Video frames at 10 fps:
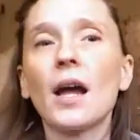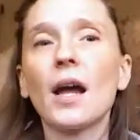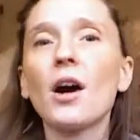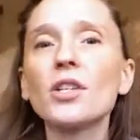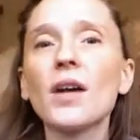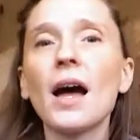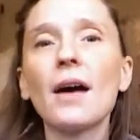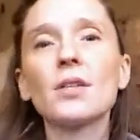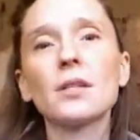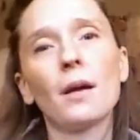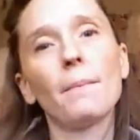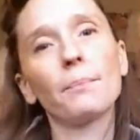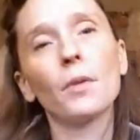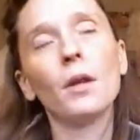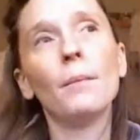I also have some
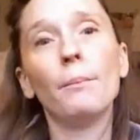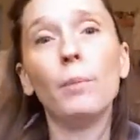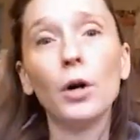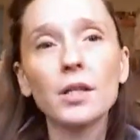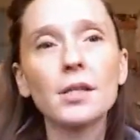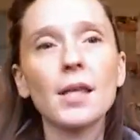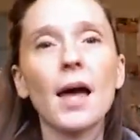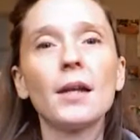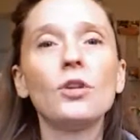books that